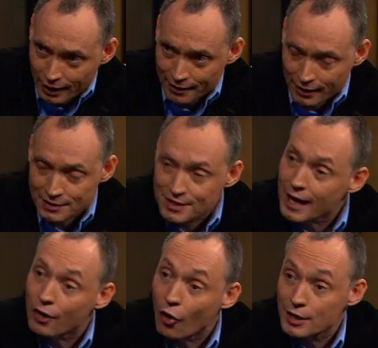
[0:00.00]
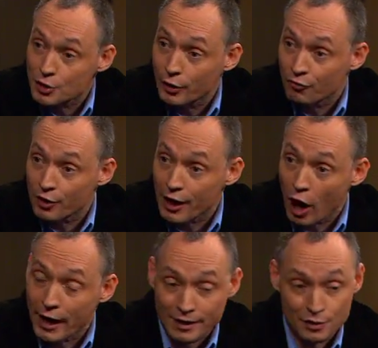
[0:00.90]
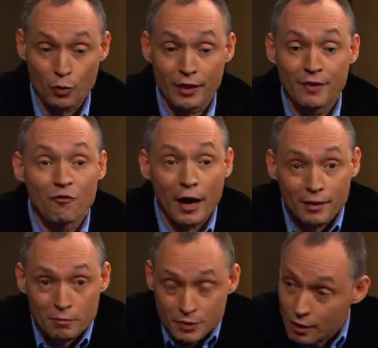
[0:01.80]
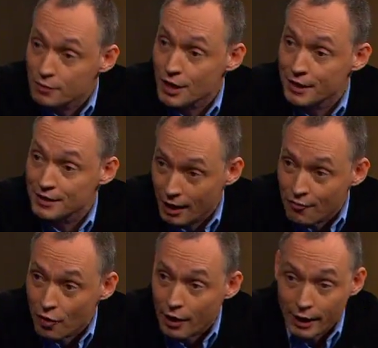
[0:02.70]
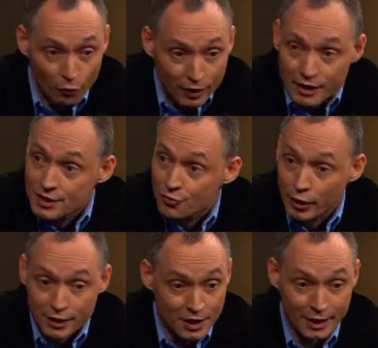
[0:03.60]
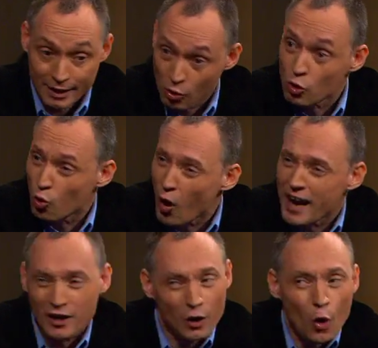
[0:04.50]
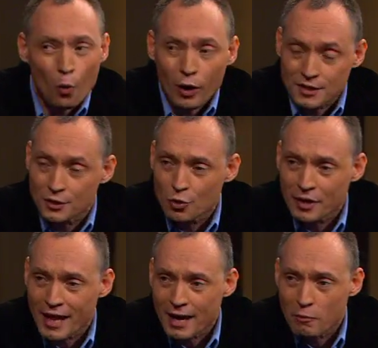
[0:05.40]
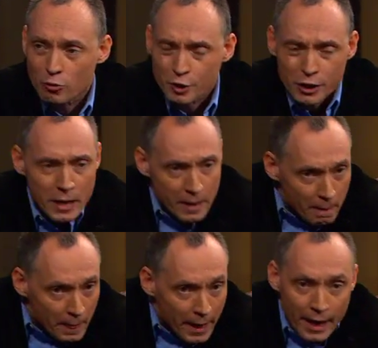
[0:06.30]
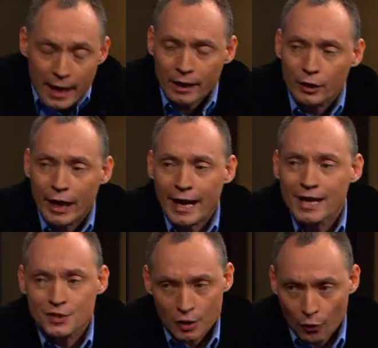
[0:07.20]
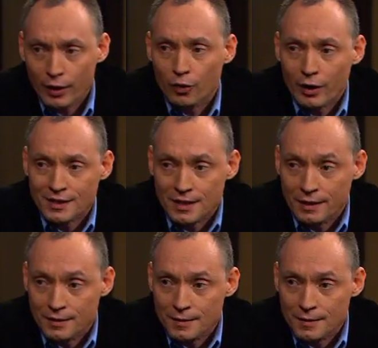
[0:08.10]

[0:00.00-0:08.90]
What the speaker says: I think, psychologically for the audience, where they find themselves identifying with these freaks and they don't quite know what to do with that emotion, it gains a greater resonance.